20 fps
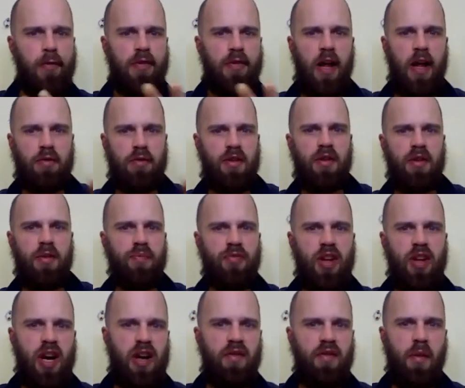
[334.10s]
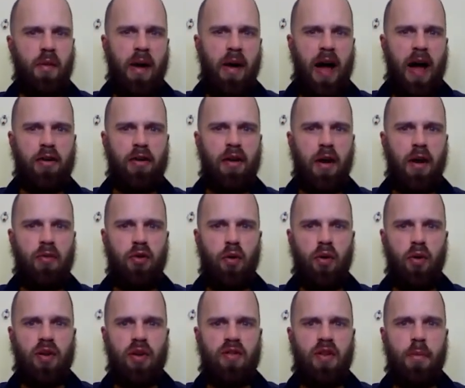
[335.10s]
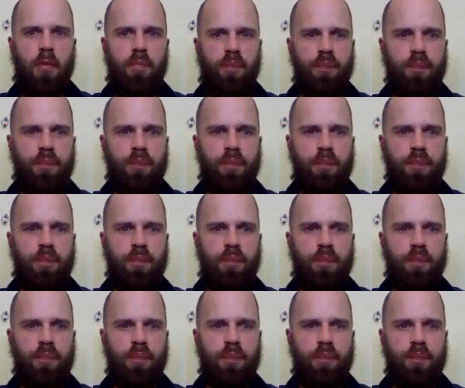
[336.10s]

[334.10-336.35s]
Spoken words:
that was a kind of a background noise